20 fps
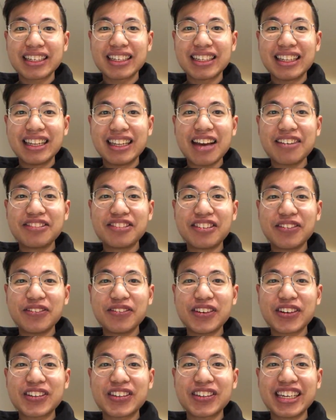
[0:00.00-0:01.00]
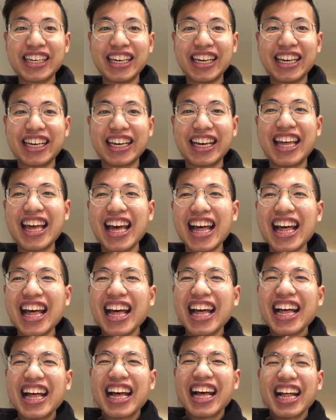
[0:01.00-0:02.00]
Live stream your cooking.
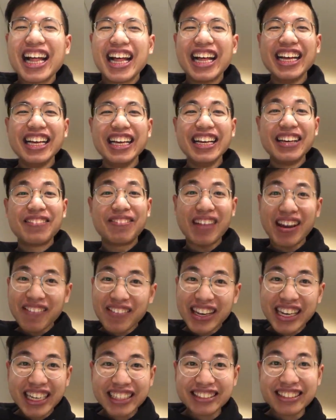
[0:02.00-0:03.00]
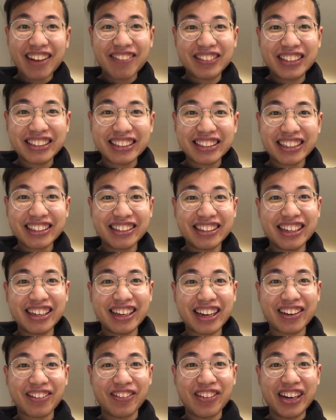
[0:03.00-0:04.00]
Maybe next time. This is actually
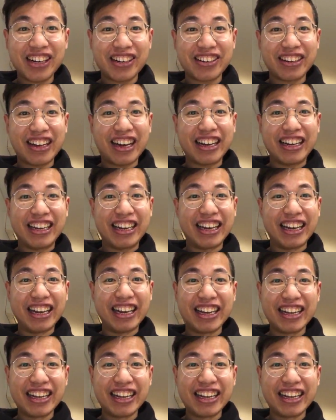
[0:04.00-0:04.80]
like a really good idea.